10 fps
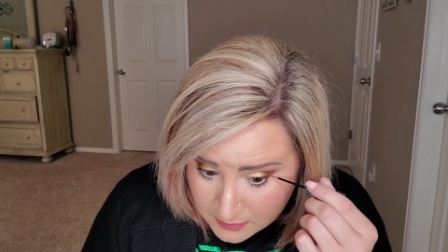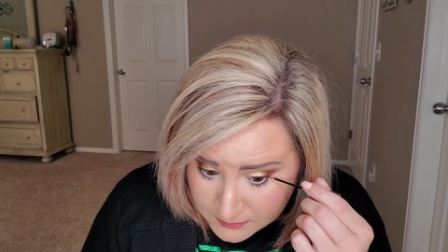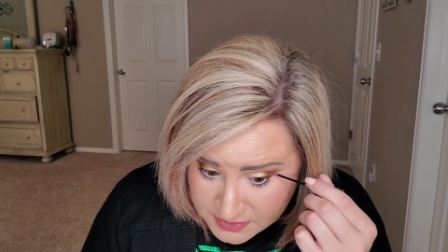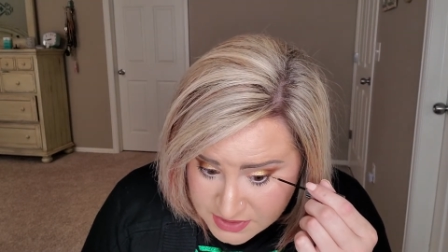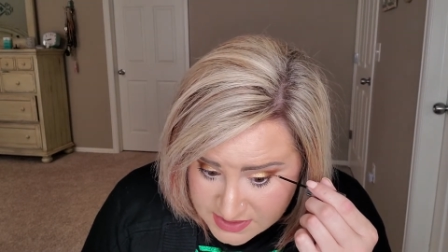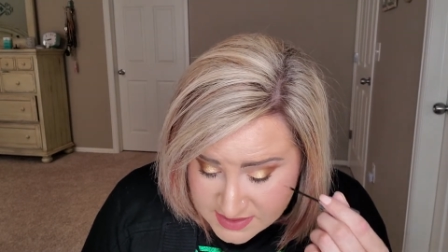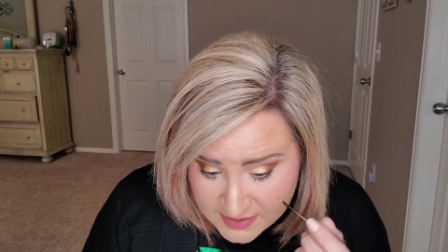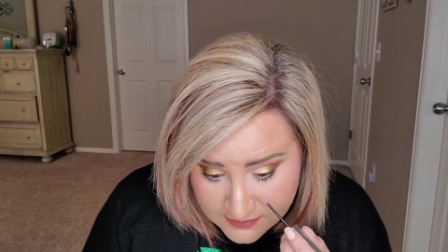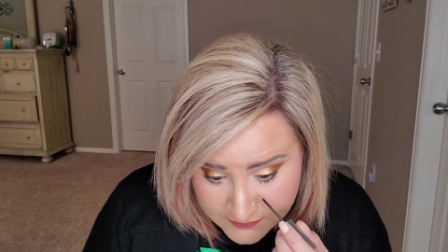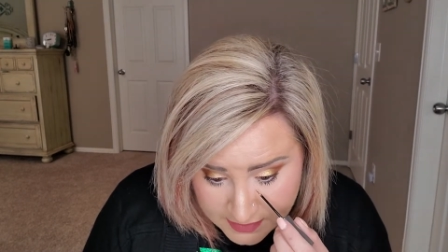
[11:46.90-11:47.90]
But just to
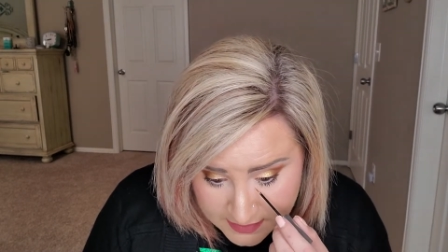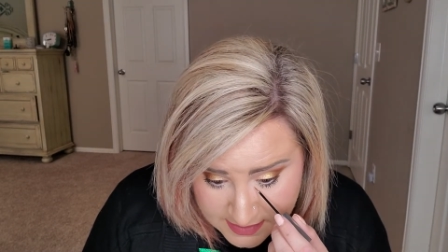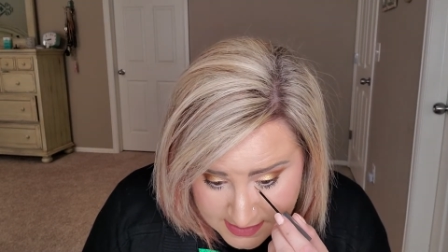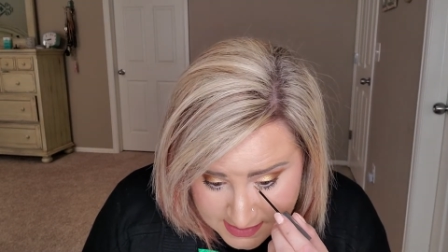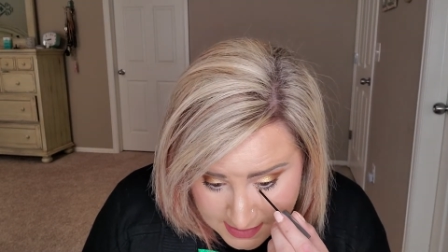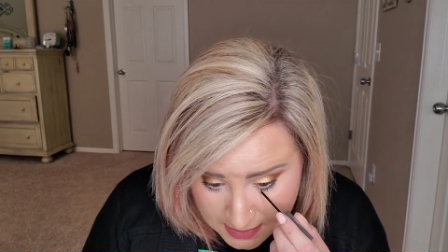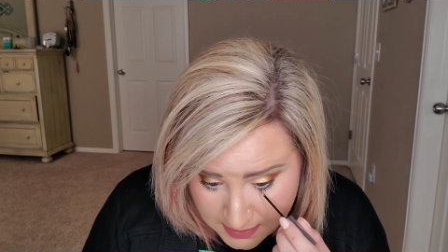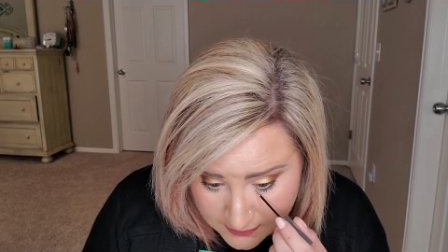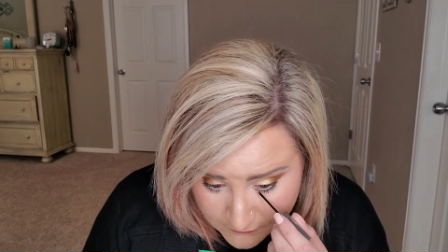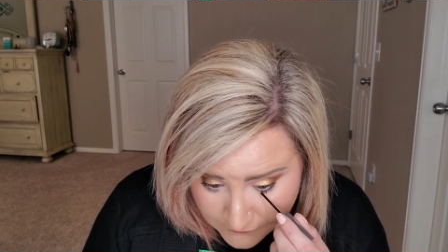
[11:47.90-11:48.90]
give it this
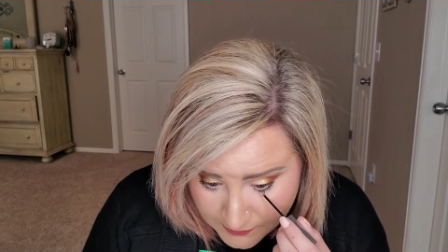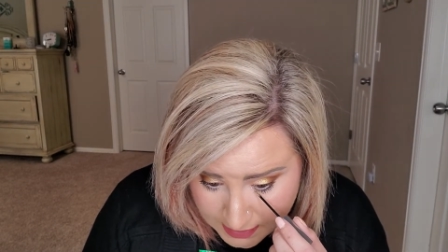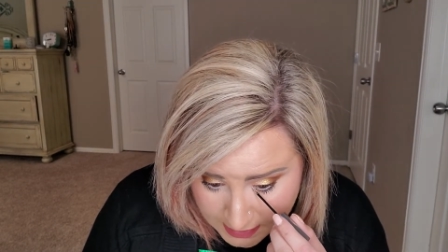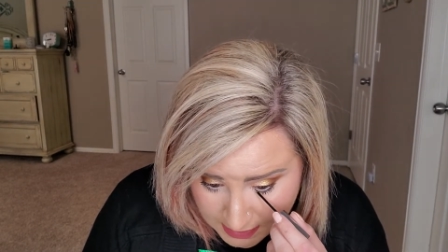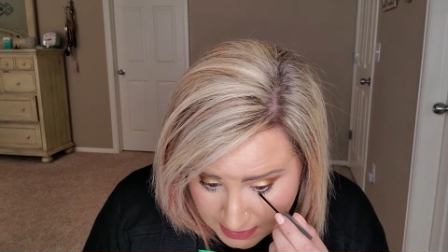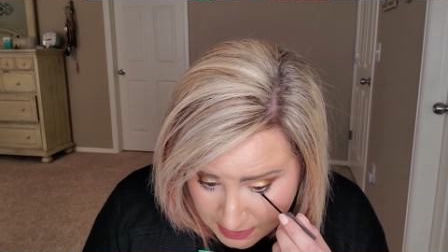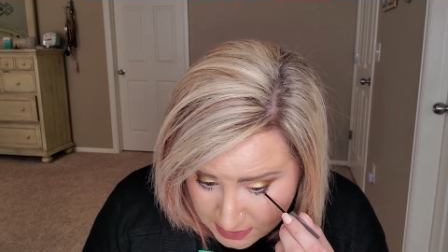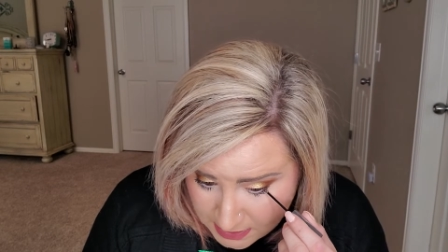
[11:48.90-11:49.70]
fun